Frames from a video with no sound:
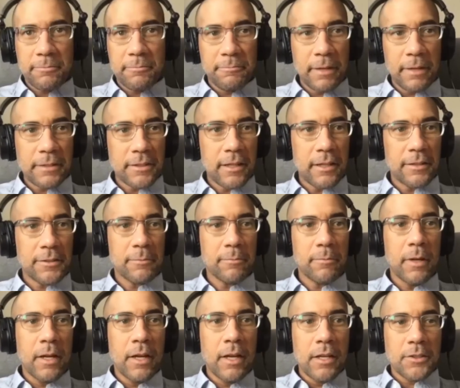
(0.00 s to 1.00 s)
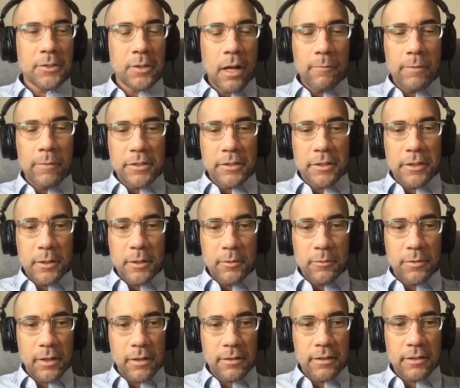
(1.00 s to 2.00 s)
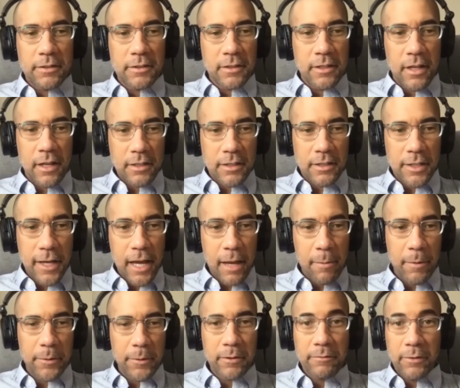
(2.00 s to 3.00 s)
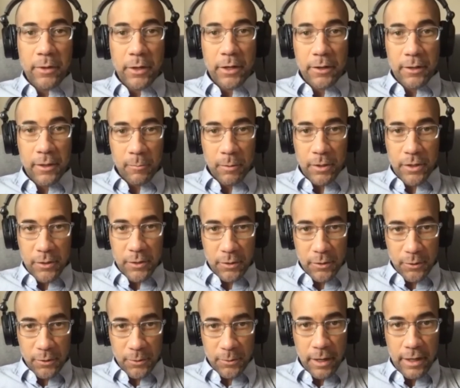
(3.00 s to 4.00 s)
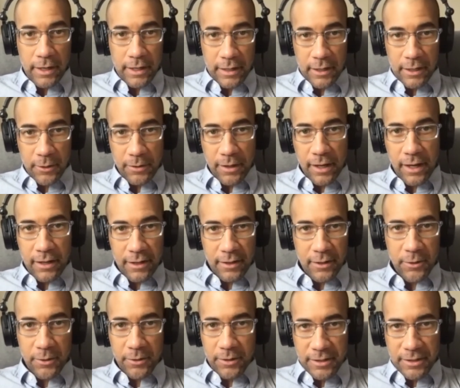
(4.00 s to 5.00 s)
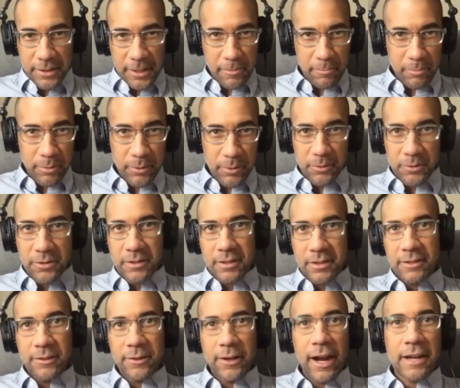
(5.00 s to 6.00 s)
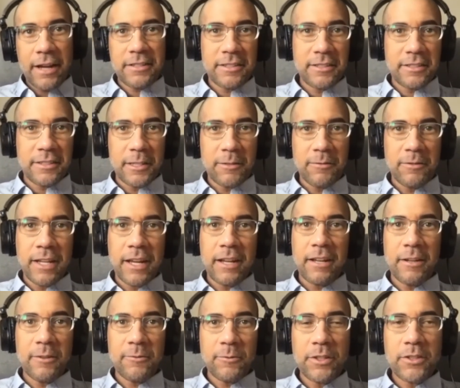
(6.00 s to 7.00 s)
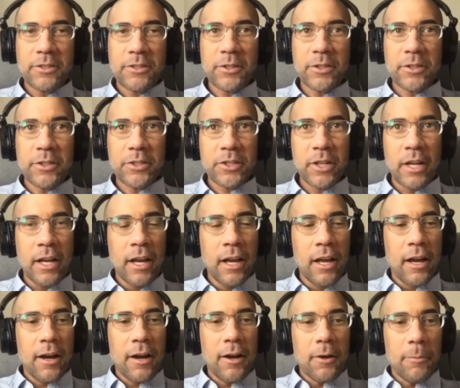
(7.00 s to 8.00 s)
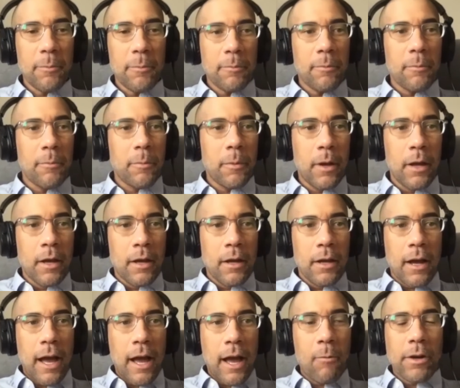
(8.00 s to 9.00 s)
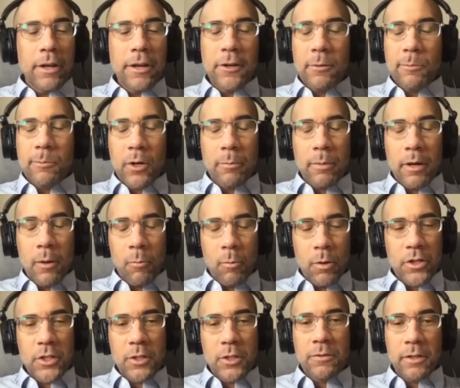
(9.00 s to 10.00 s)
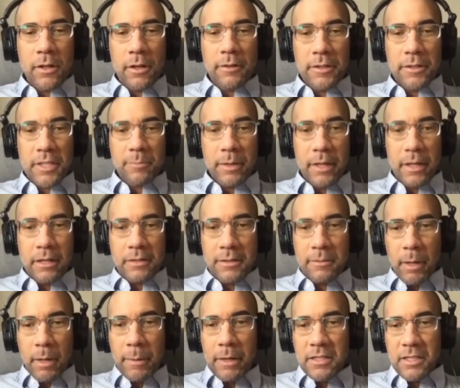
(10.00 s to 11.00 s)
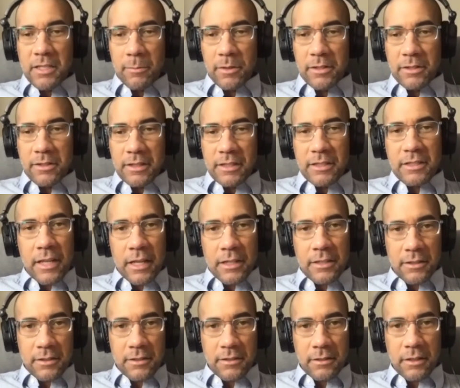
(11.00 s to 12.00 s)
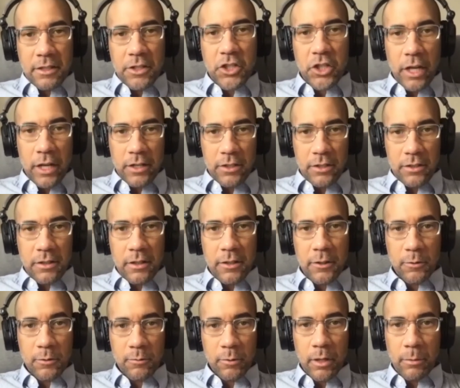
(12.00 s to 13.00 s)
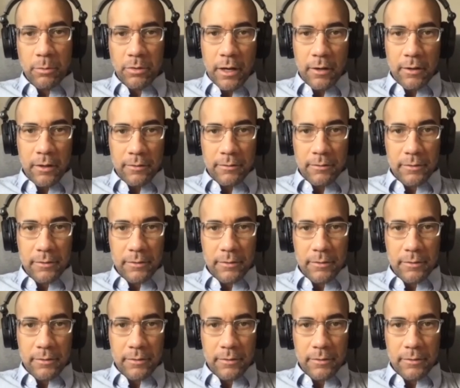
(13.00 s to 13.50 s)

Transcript: That's awesome. So obviously you've done this a long time and you're very good at what you do. I can hear that in your examples and your accessing of data and research. Um, I want to hear more about what you've done in this space and maybe some of the successes and the changes that you're really proud of.